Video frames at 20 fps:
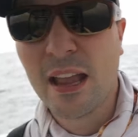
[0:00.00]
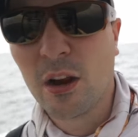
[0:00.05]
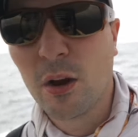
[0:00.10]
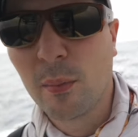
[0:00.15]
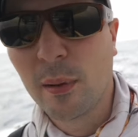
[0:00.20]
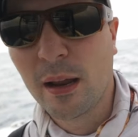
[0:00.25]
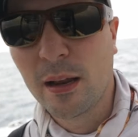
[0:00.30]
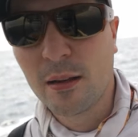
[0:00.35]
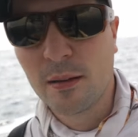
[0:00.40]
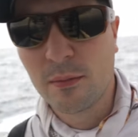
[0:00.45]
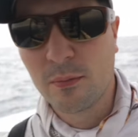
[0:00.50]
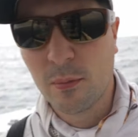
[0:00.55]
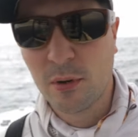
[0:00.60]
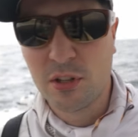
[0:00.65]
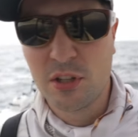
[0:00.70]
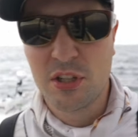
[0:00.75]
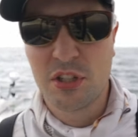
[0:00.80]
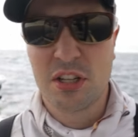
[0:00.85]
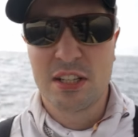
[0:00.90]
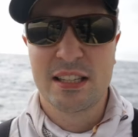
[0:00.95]
anchor button,
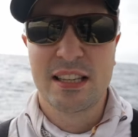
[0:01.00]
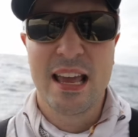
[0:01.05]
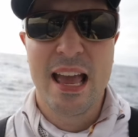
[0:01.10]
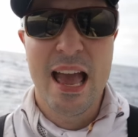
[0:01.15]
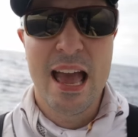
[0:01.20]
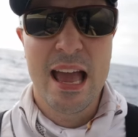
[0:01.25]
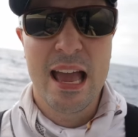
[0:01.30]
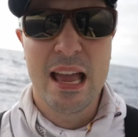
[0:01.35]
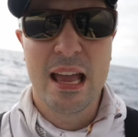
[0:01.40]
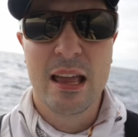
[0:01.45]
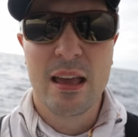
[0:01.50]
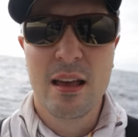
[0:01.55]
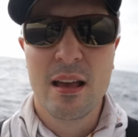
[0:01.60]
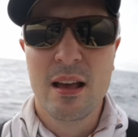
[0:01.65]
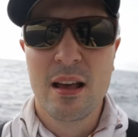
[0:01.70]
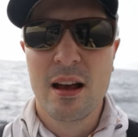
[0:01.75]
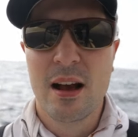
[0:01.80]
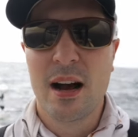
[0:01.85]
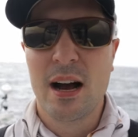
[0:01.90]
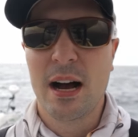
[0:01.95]
which is just the A.
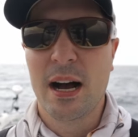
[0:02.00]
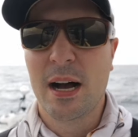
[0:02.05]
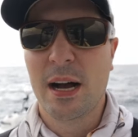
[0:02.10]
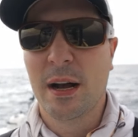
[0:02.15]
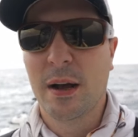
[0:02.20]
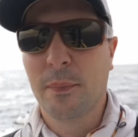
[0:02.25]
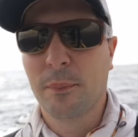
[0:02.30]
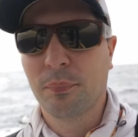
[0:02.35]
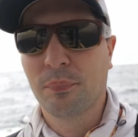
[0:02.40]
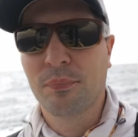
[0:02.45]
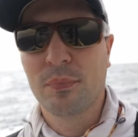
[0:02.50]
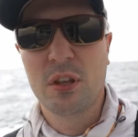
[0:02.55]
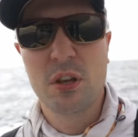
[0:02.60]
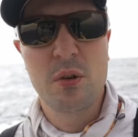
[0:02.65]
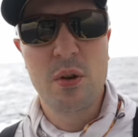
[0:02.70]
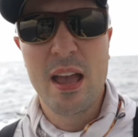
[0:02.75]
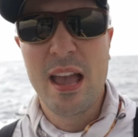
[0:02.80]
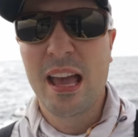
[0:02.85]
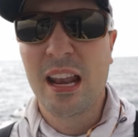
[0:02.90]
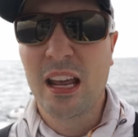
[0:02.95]

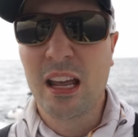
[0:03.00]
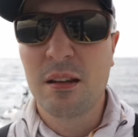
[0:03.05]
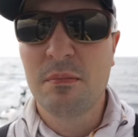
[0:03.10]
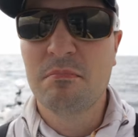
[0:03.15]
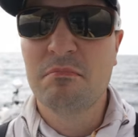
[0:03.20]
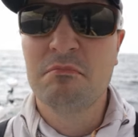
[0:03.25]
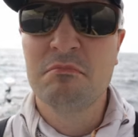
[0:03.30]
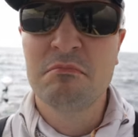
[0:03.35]
You hit it,